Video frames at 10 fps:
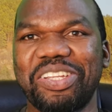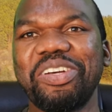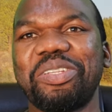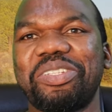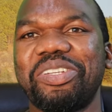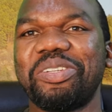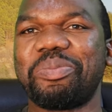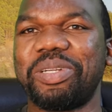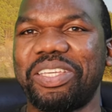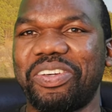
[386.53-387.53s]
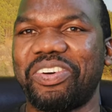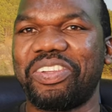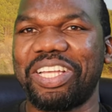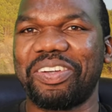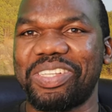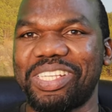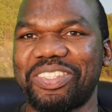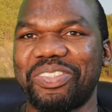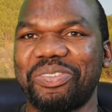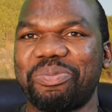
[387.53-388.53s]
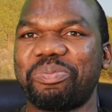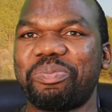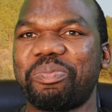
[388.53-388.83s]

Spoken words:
don't bring your own languages to